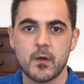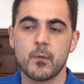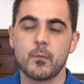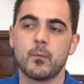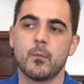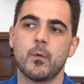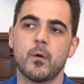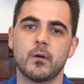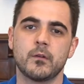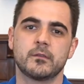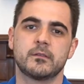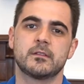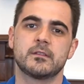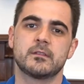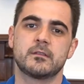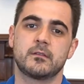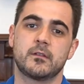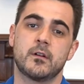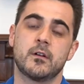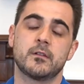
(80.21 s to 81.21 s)
What
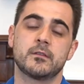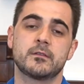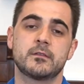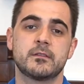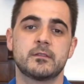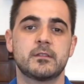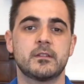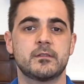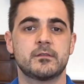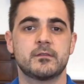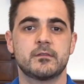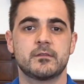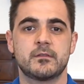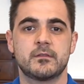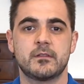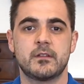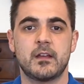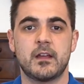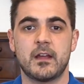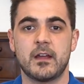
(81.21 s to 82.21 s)
cost
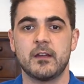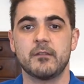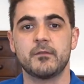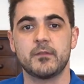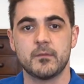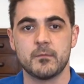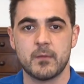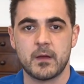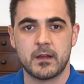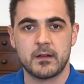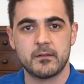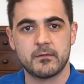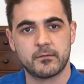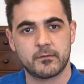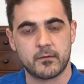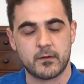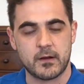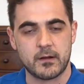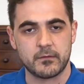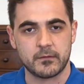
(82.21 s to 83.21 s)
decisions have you made
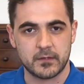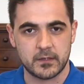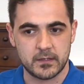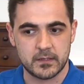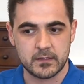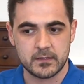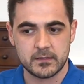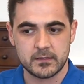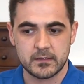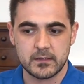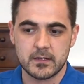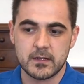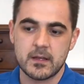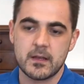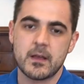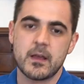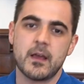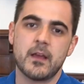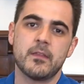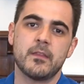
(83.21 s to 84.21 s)
throughout the year?
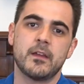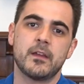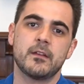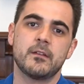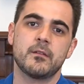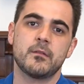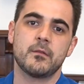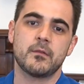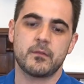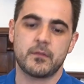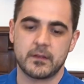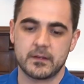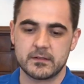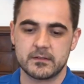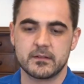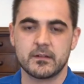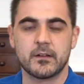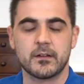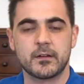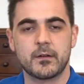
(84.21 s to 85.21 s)
And then
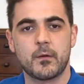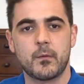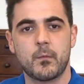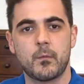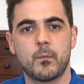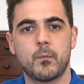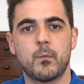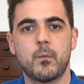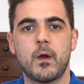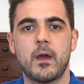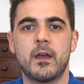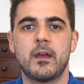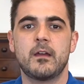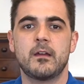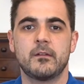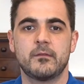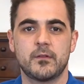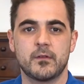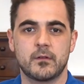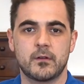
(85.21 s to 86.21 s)
things like, where
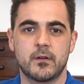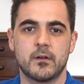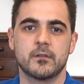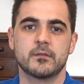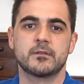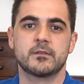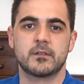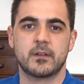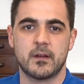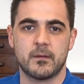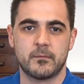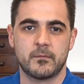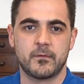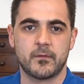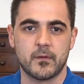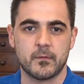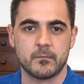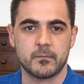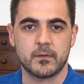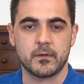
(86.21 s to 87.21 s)
have your costs come
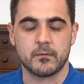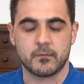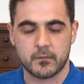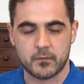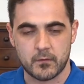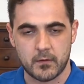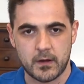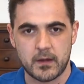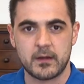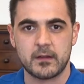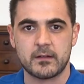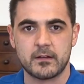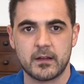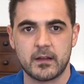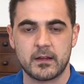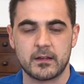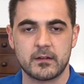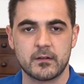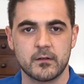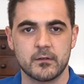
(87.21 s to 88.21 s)
from? You've created
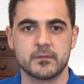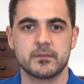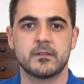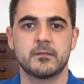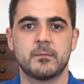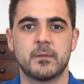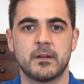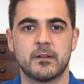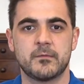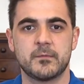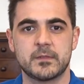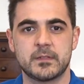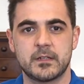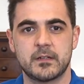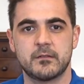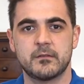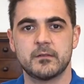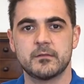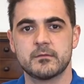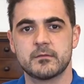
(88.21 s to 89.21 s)
a costed bill of
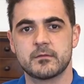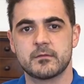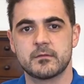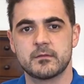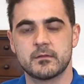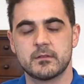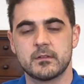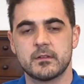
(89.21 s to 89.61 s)
materials.